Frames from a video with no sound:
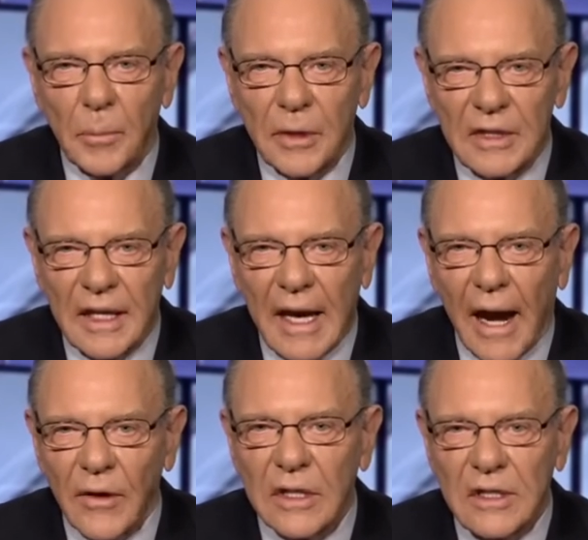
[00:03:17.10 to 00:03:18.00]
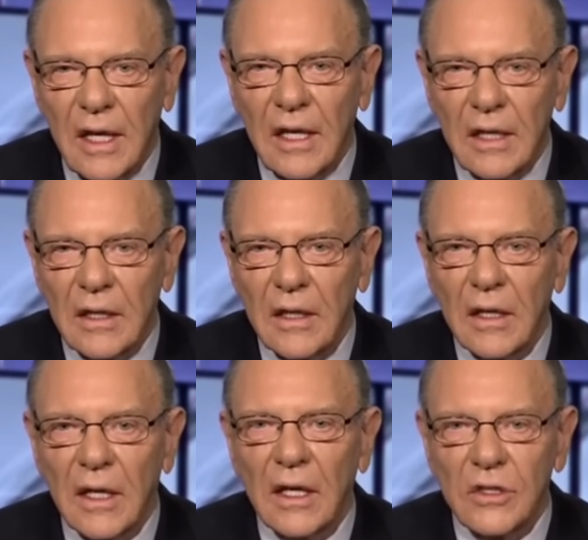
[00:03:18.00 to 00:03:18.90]
But the guarantee
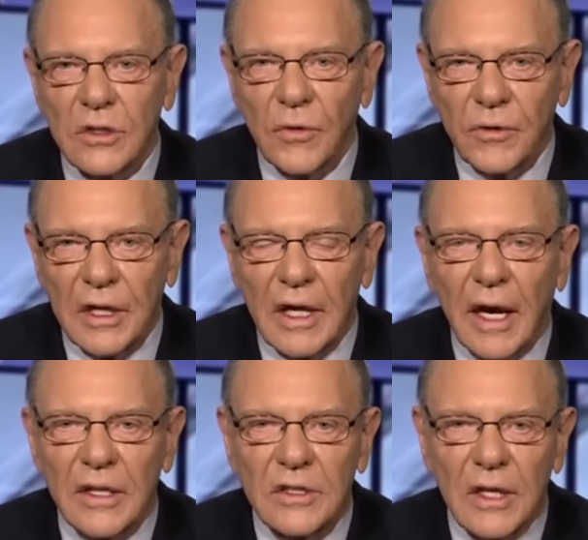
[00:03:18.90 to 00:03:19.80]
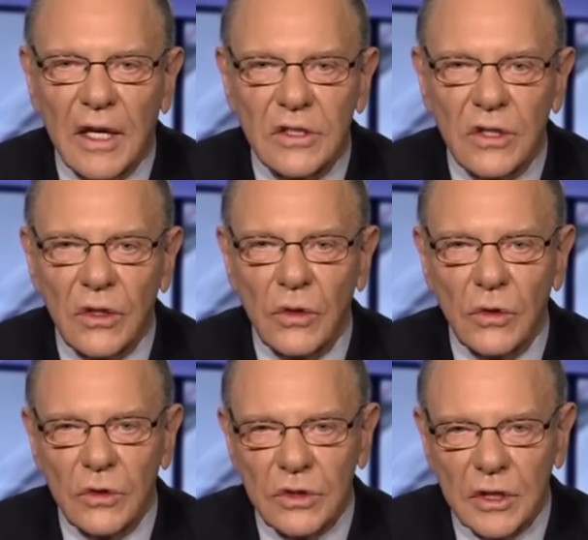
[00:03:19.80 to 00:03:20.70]
is for the United States to
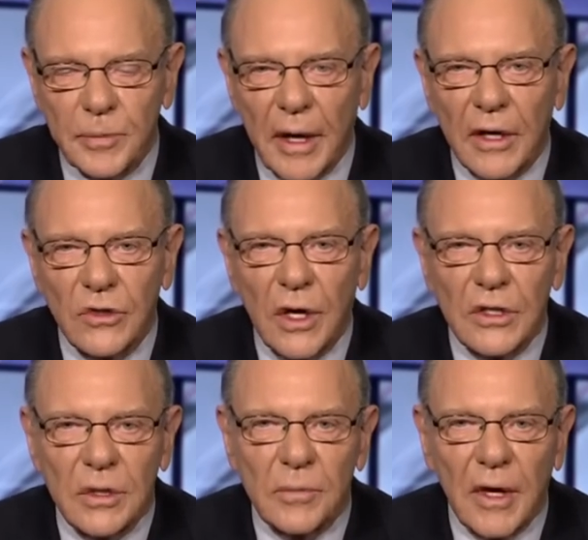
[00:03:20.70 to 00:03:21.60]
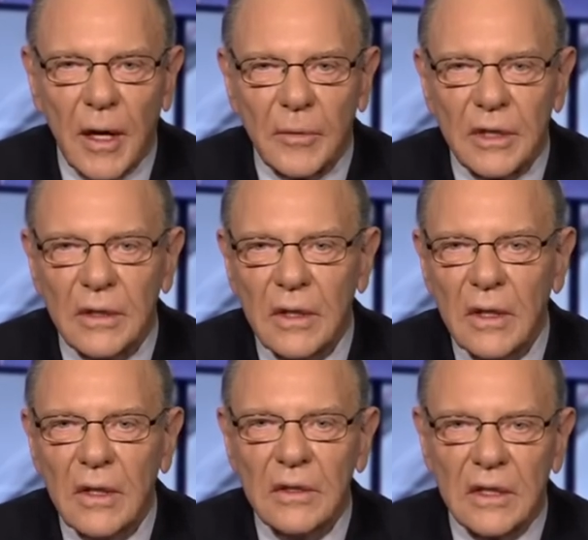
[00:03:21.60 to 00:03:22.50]
use its penetration bombing
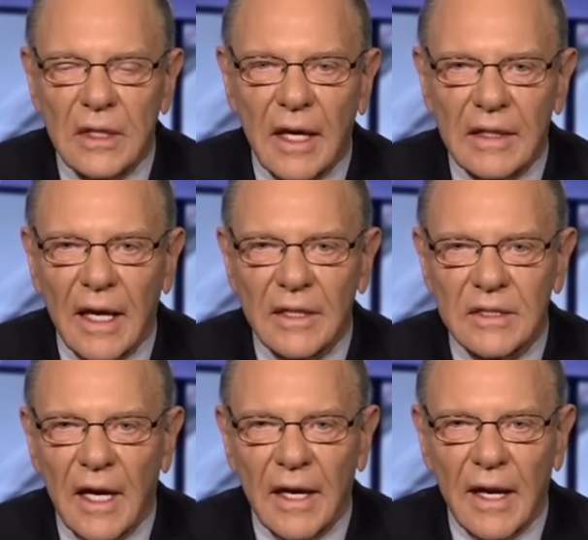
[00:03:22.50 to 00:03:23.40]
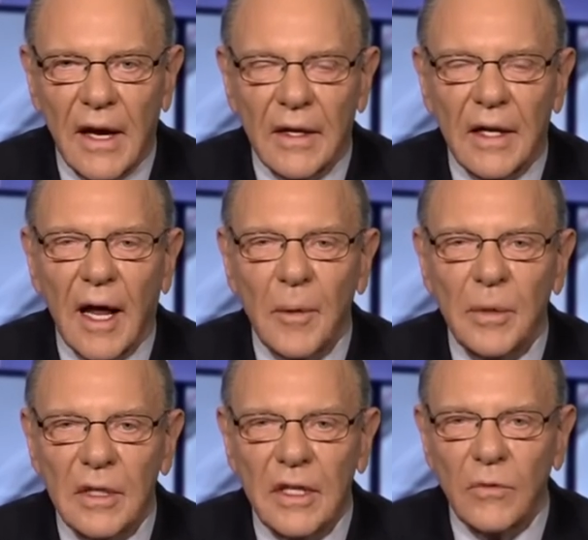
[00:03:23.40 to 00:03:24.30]
to take that site out. And I
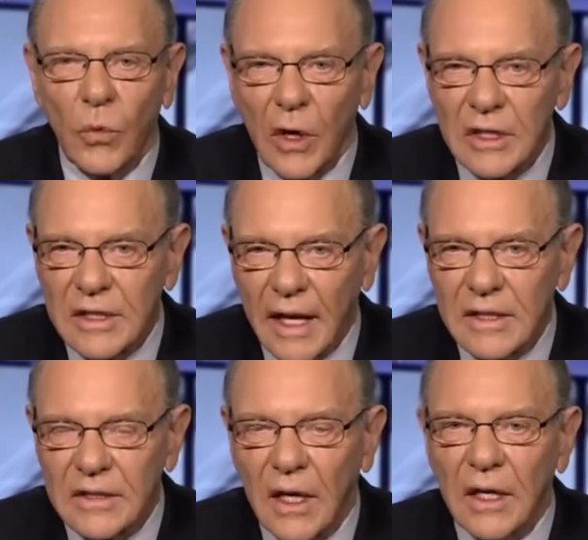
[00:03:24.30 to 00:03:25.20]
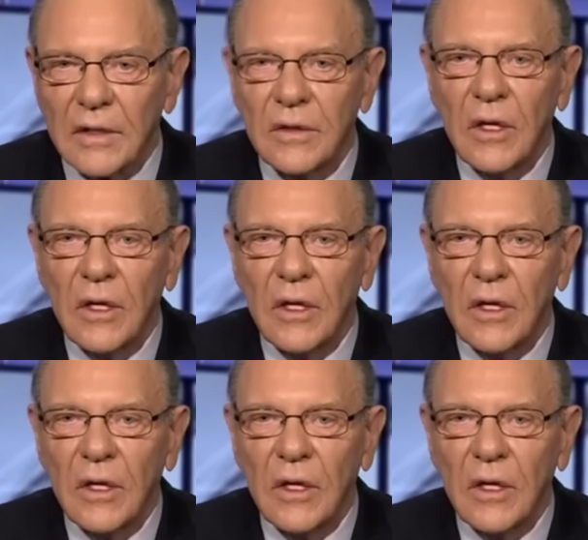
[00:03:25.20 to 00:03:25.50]
believe once that's done,